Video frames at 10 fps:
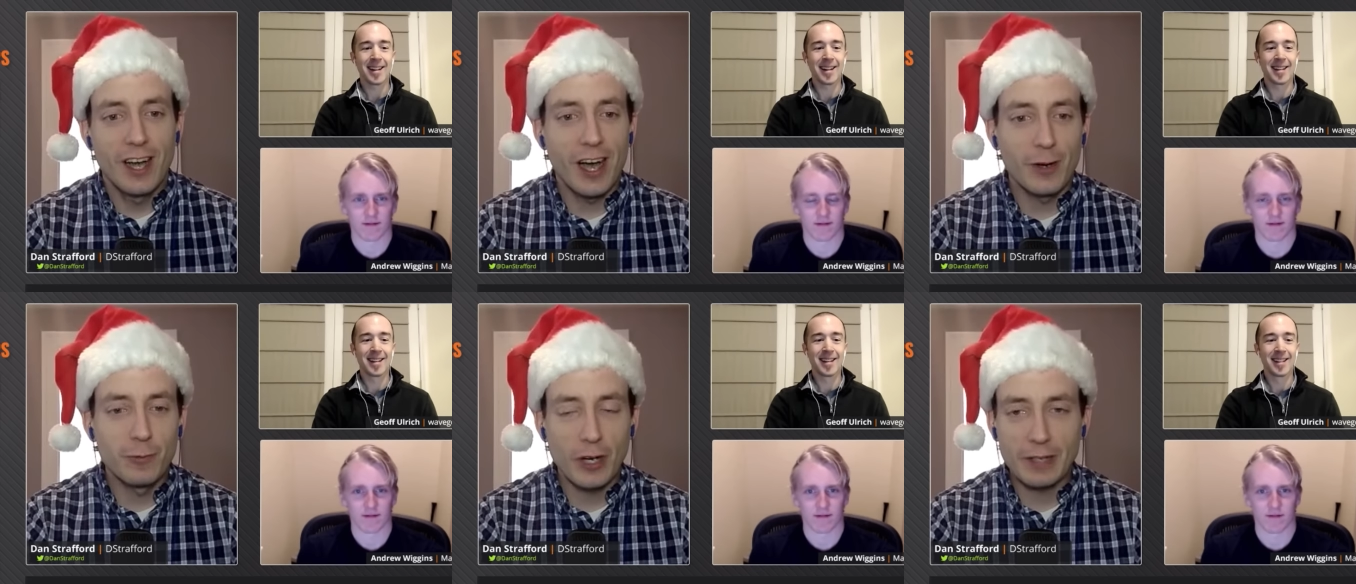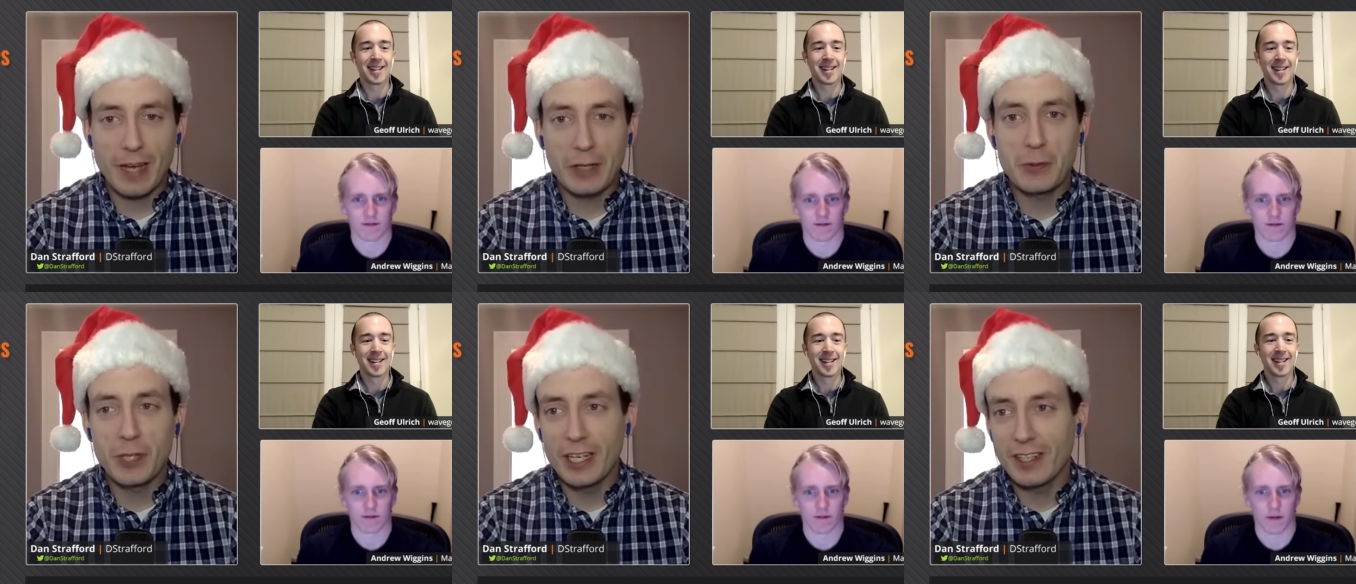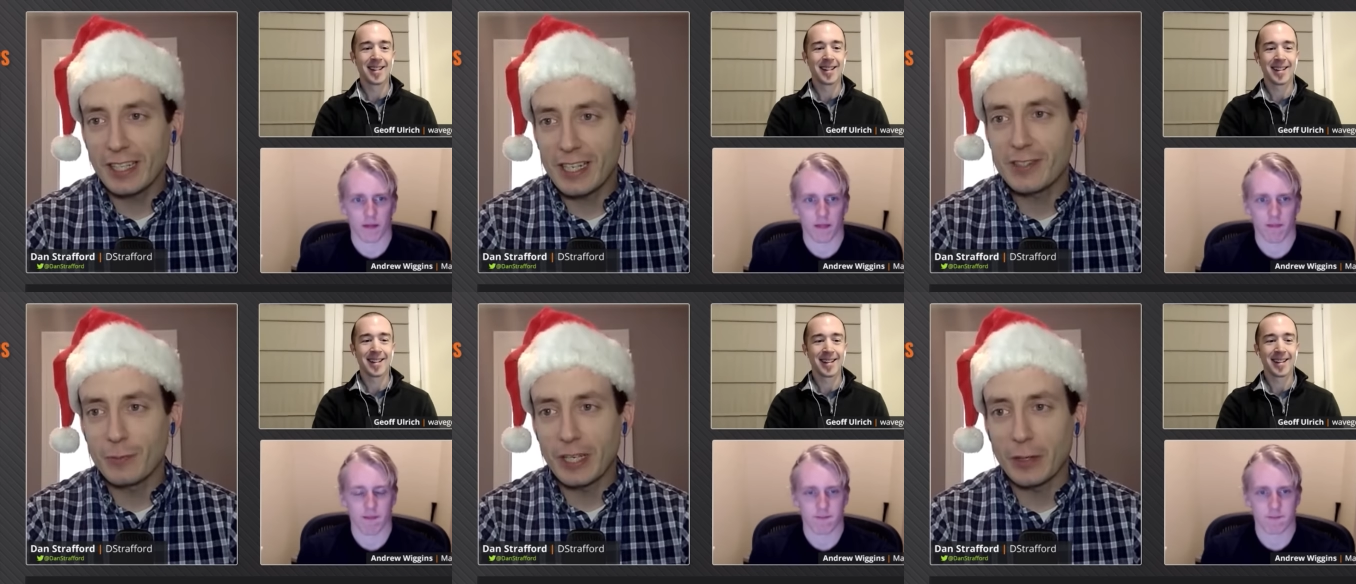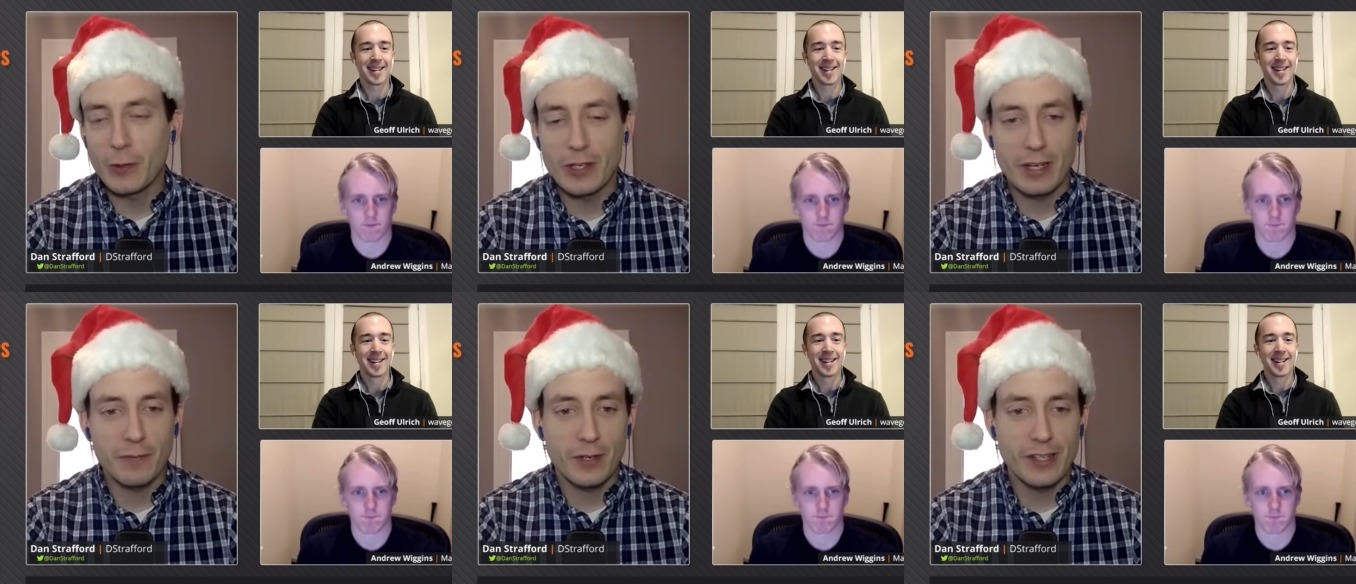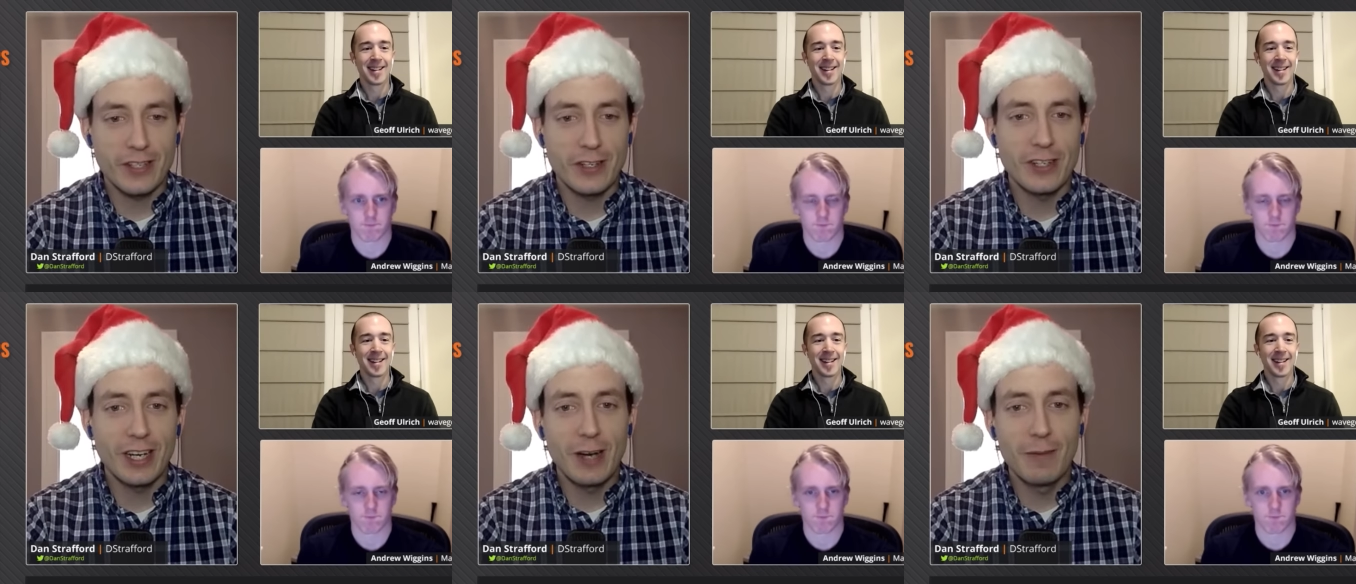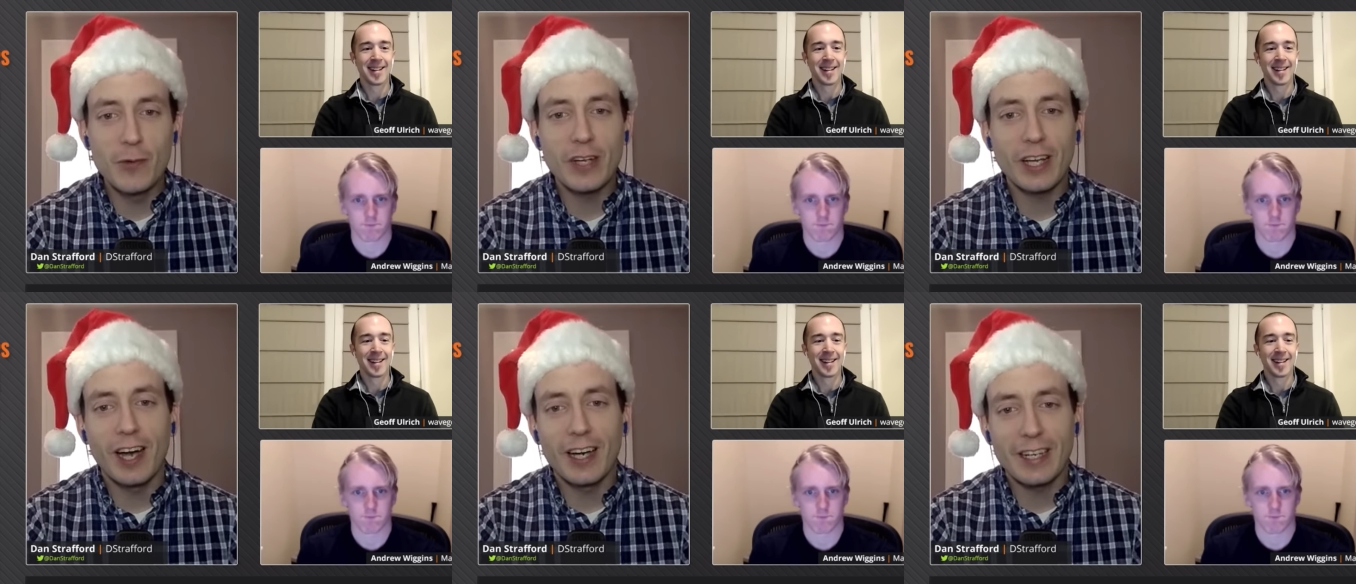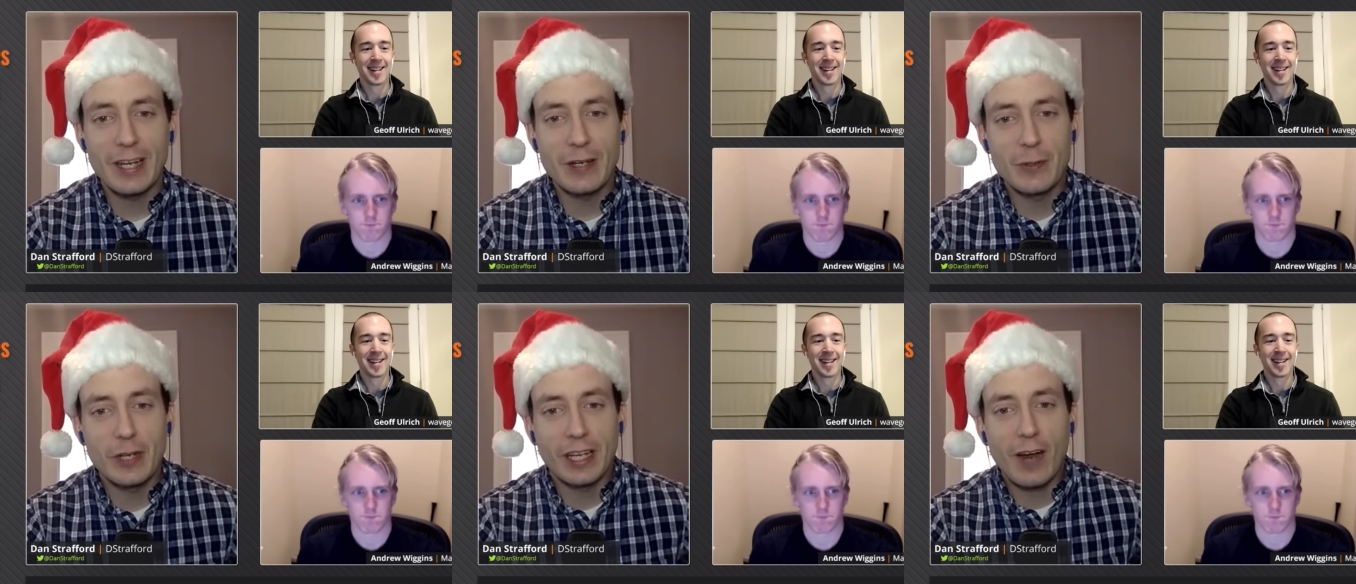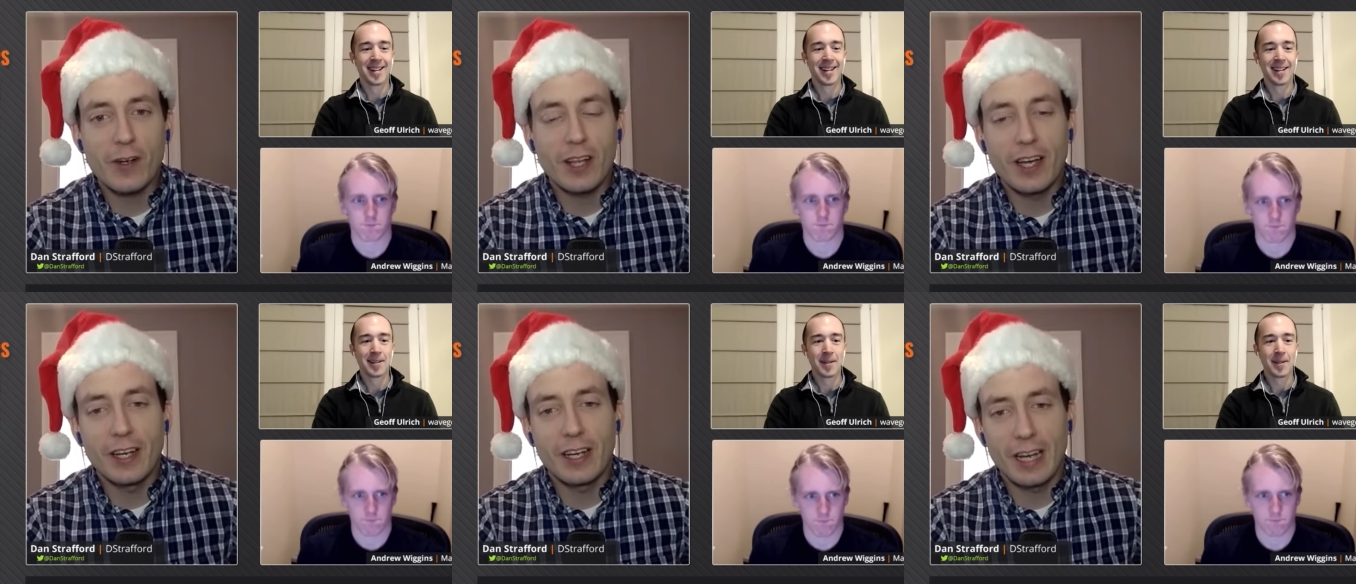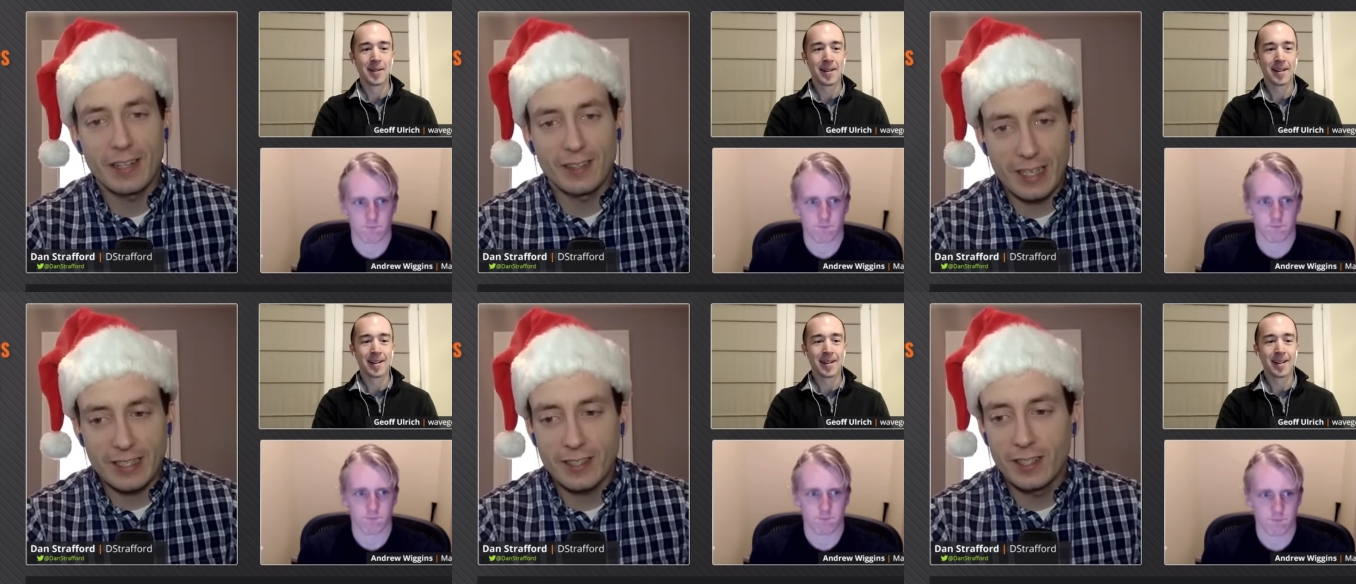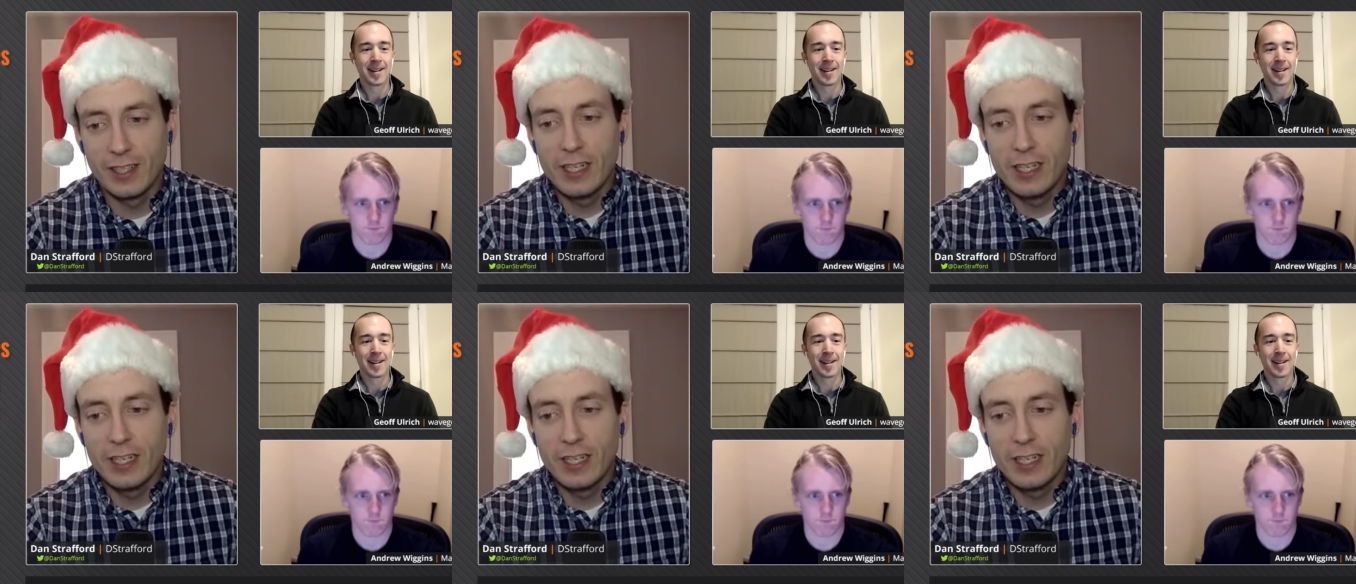Speaker 1: uh, running back roulette. I guess we can coin that phrase here. Uh, moving on, Andrew, to Carolina, Atlanta.